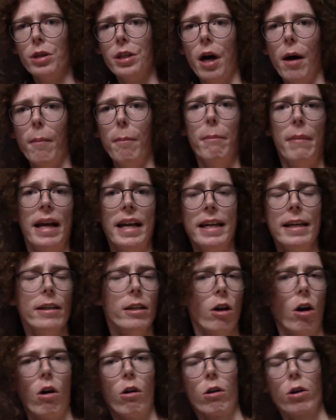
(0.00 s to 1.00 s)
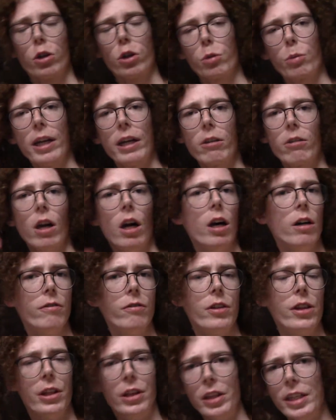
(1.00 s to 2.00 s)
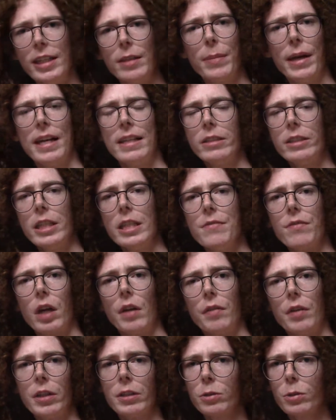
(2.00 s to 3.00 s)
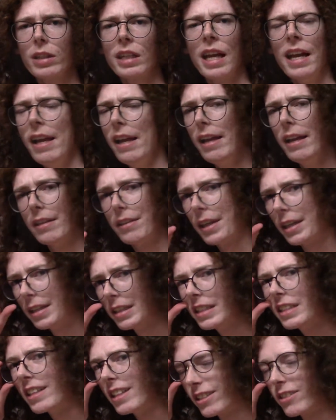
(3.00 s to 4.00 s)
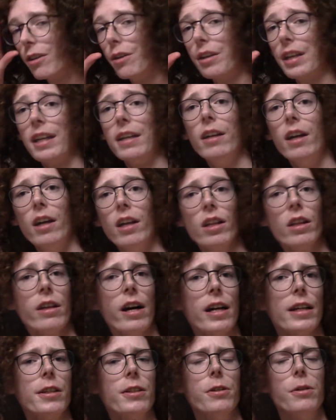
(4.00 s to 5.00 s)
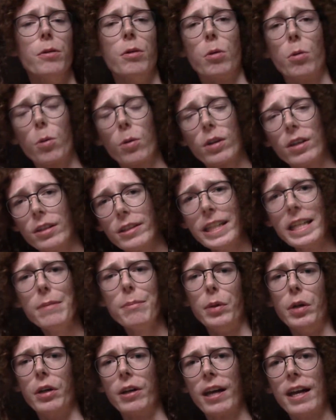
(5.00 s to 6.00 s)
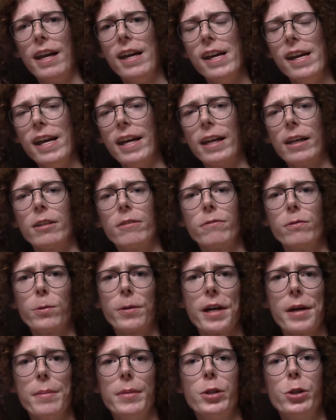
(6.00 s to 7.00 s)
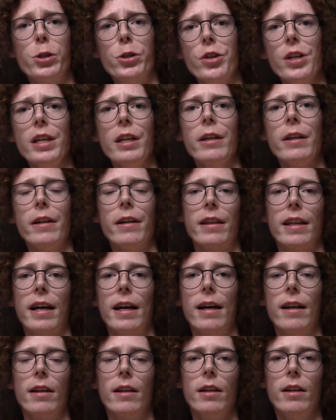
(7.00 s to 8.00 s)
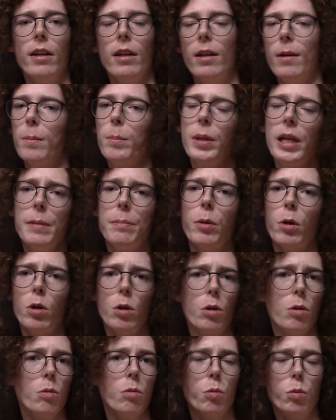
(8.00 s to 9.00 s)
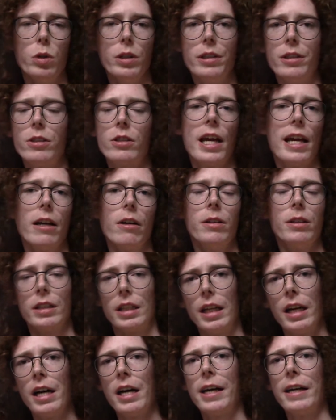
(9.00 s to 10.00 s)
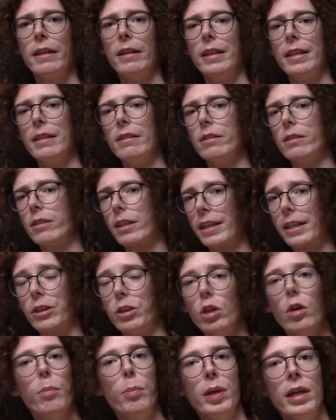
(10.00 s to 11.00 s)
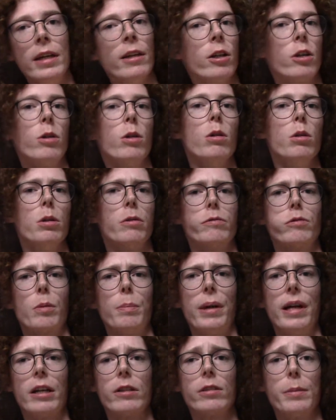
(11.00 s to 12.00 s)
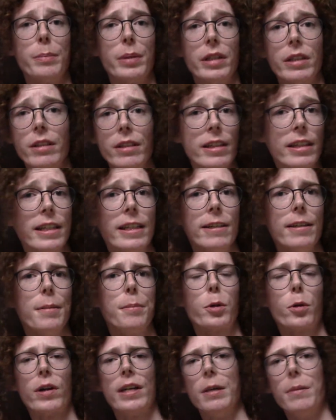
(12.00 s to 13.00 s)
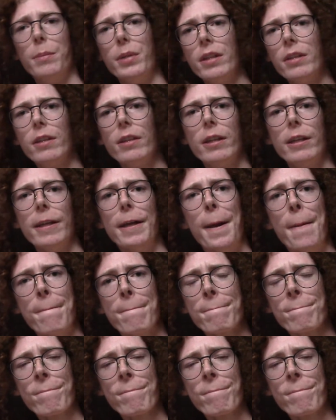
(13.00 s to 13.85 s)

the main hardware of the ThinkPad T500 than it does on a Latitude or an EliteBook. And for a machine that people would say online is like the pinnacle of repairability and upgradability,